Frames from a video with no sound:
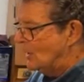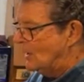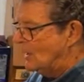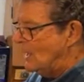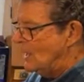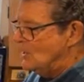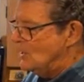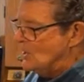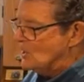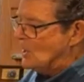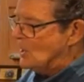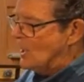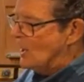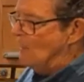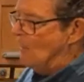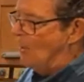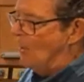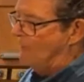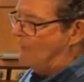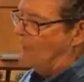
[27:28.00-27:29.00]
they just
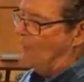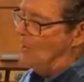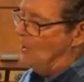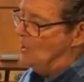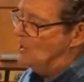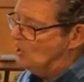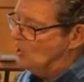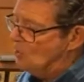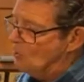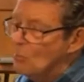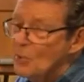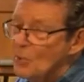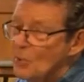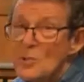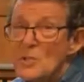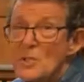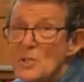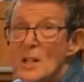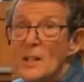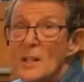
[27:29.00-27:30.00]
come off on
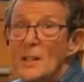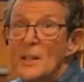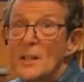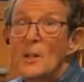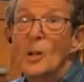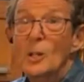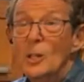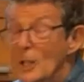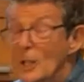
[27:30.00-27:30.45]
screws. They're